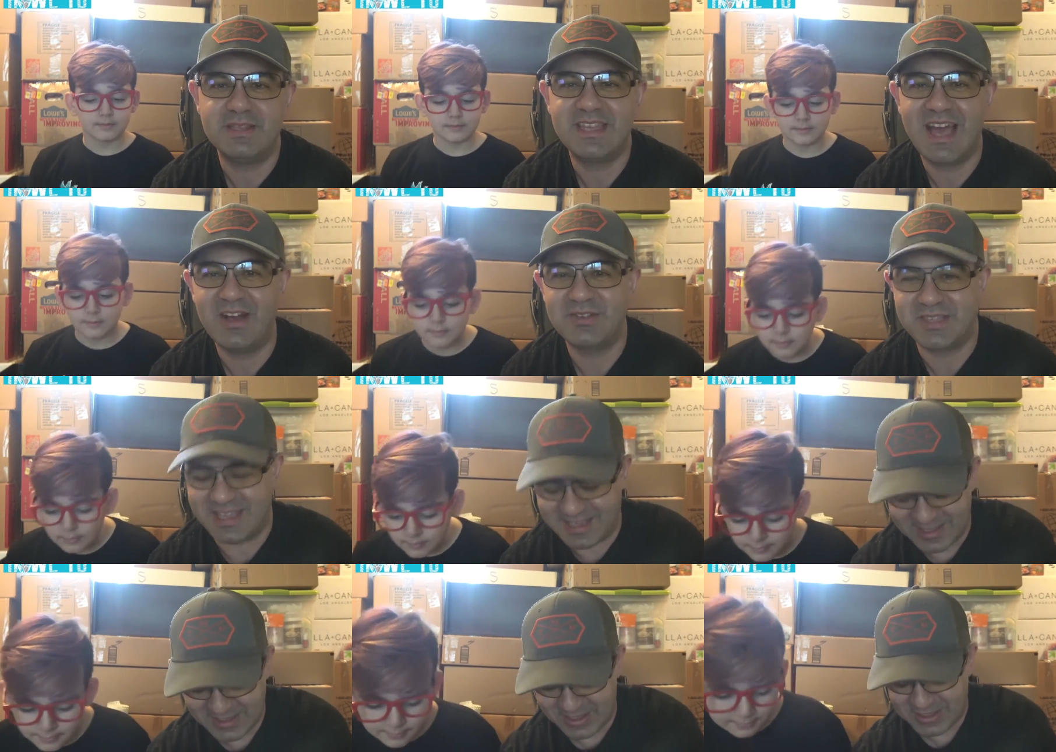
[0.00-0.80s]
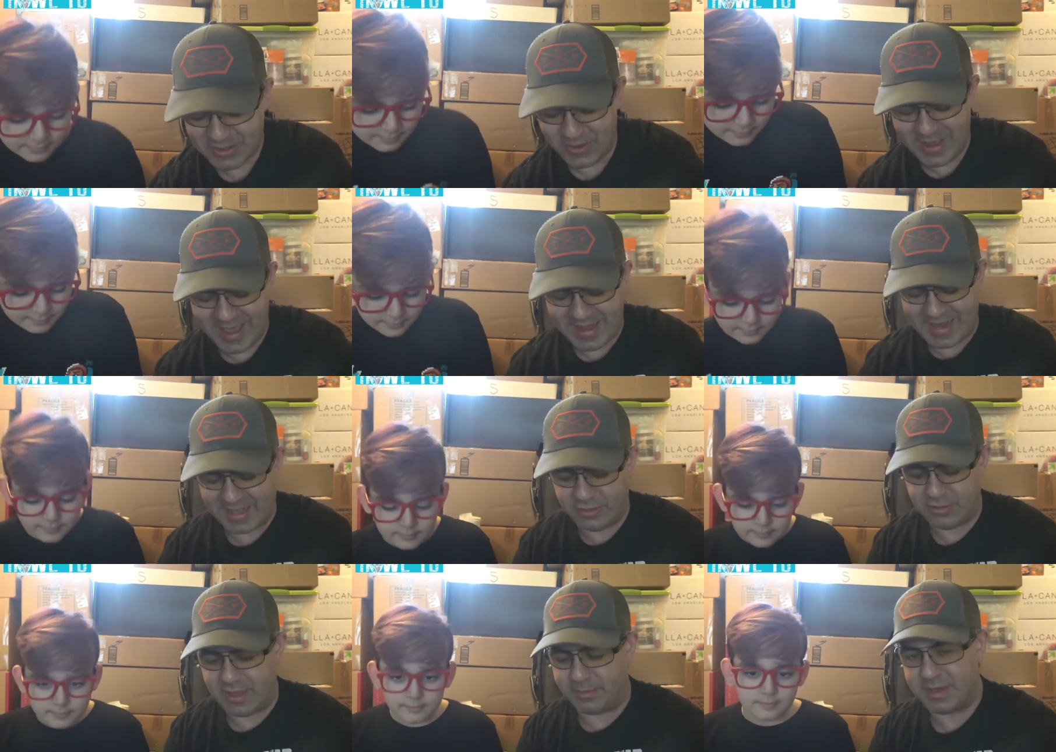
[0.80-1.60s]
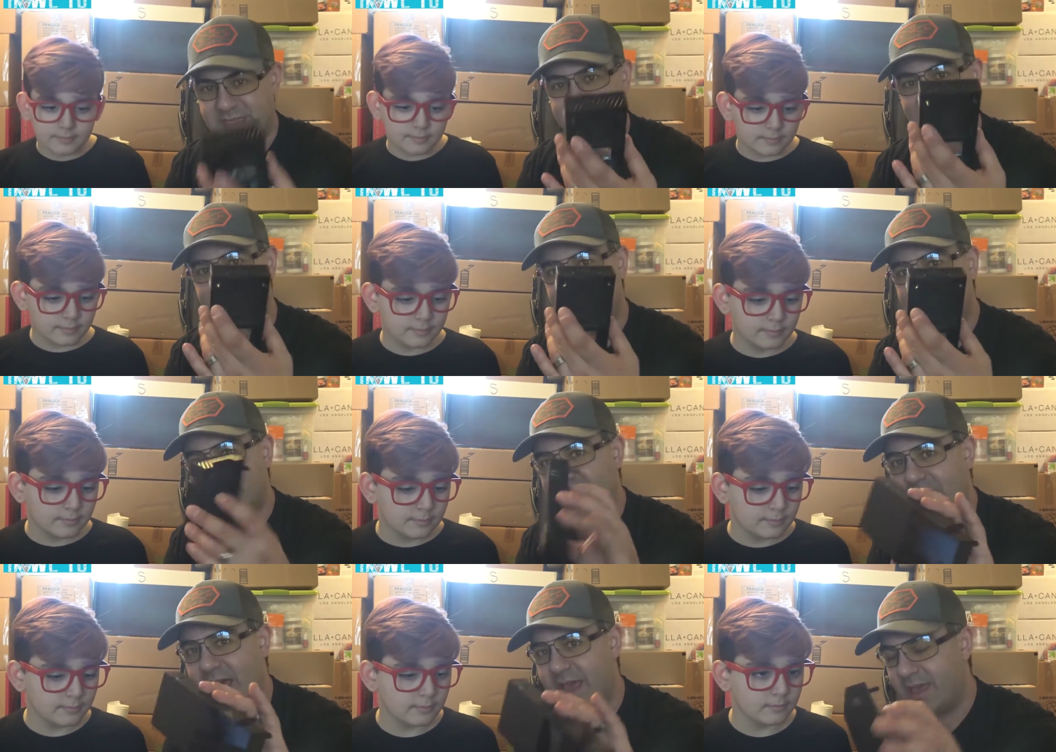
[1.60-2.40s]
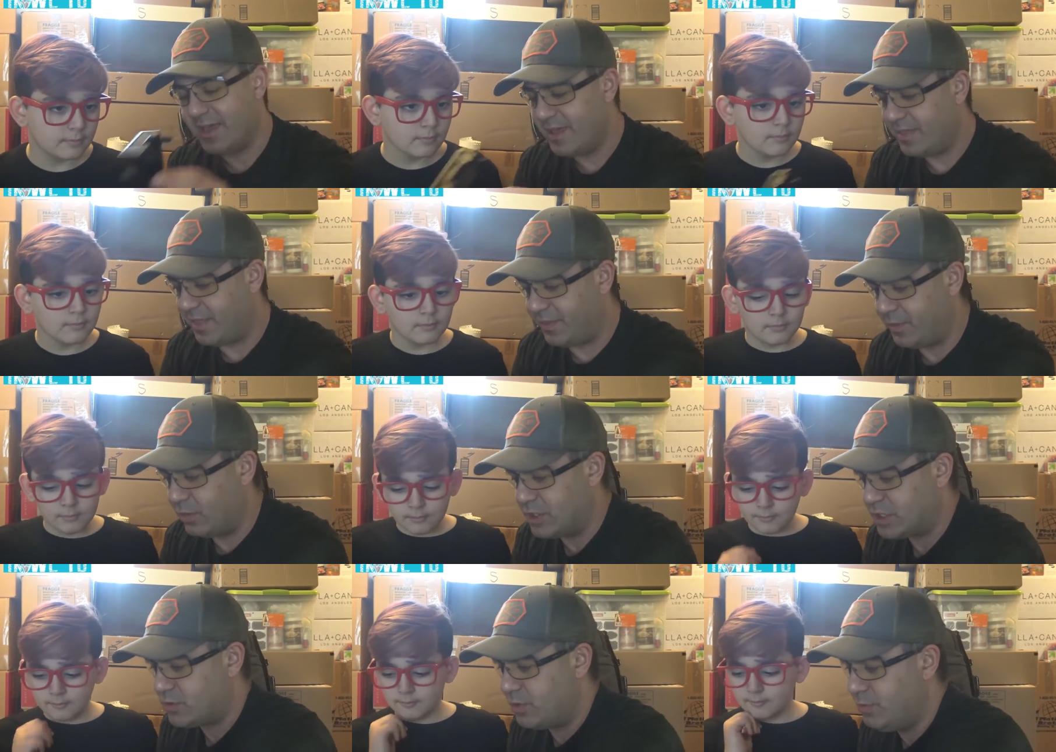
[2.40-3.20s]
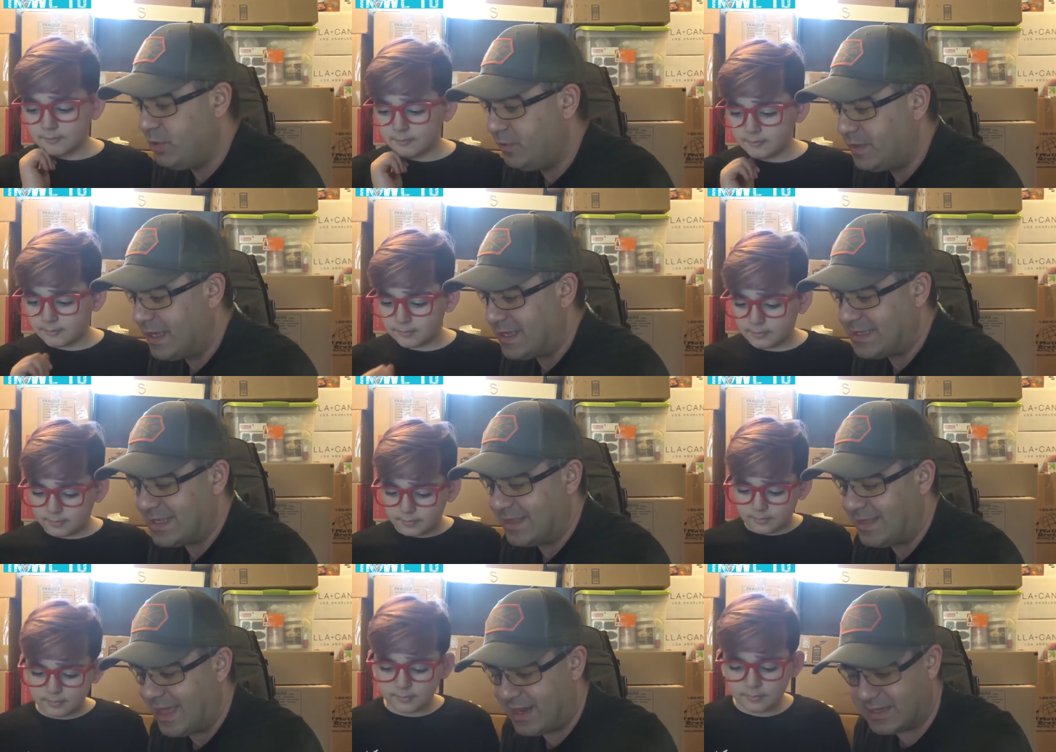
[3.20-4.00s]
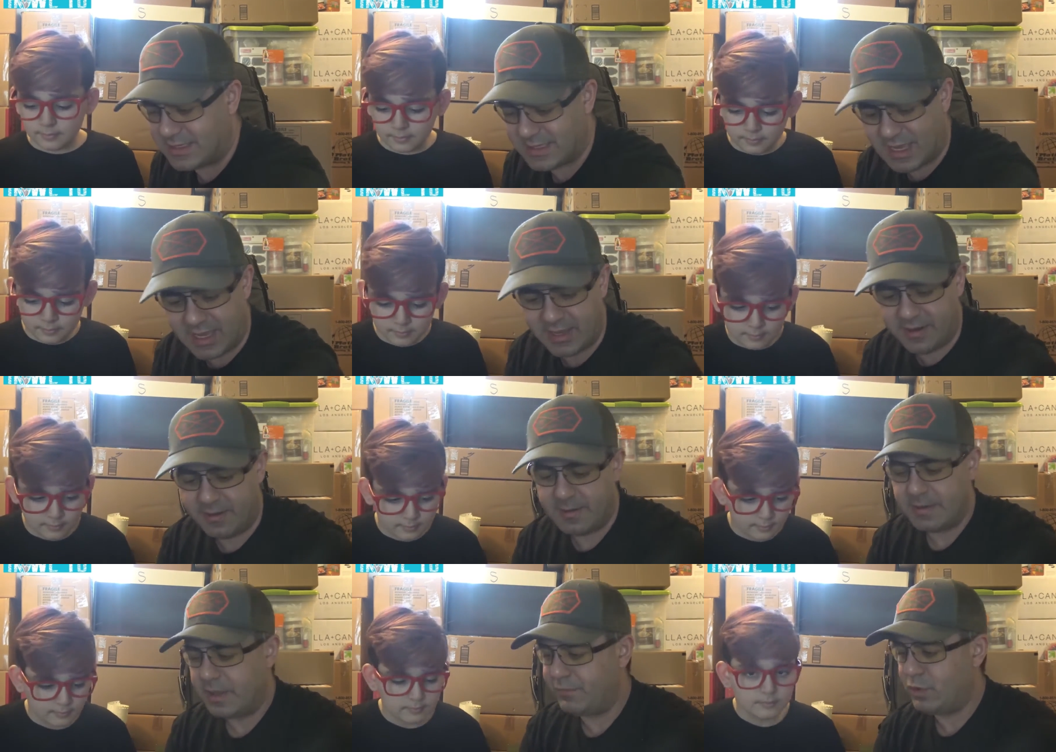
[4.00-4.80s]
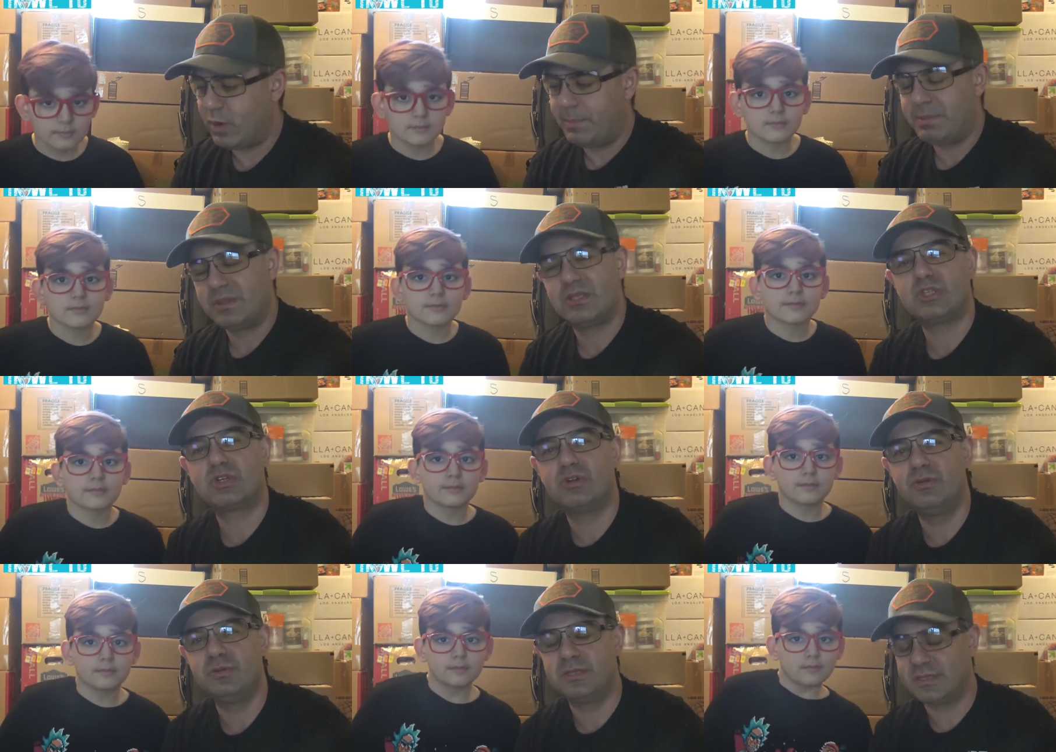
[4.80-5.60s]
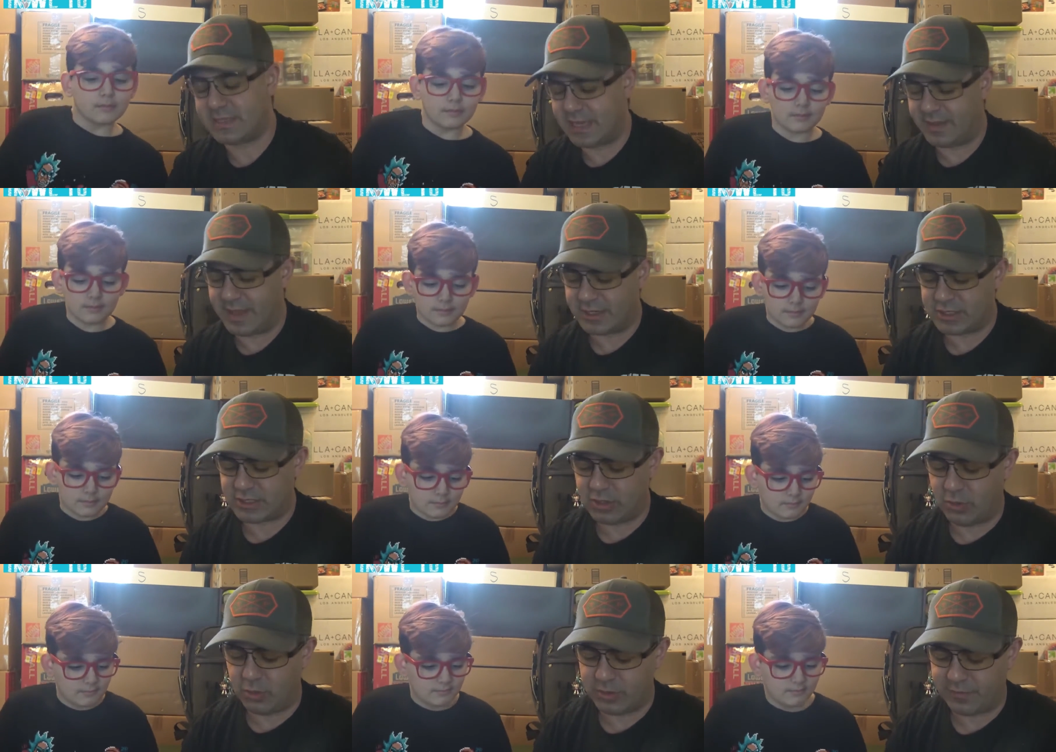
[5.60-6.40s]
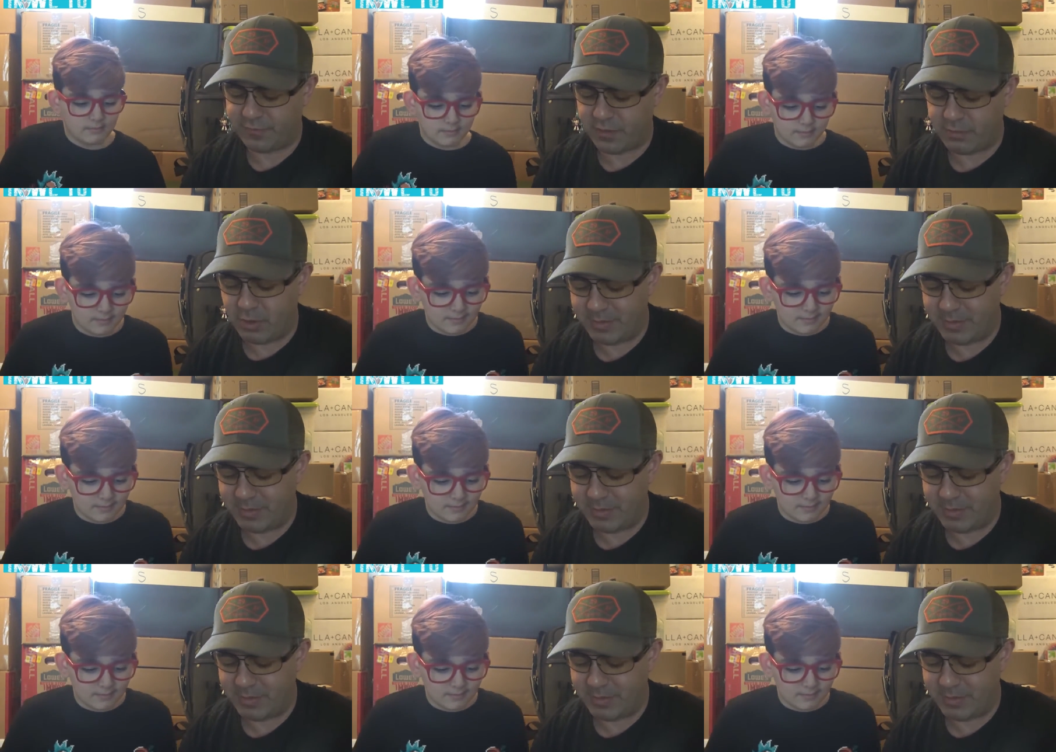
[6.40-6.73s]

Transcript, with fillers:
Speaker 1: its housing. So let's go ahead and do that. I'm going to set this guy, the thing we just removed, set that aside. If you want to put the screws inside of that just to hold it for a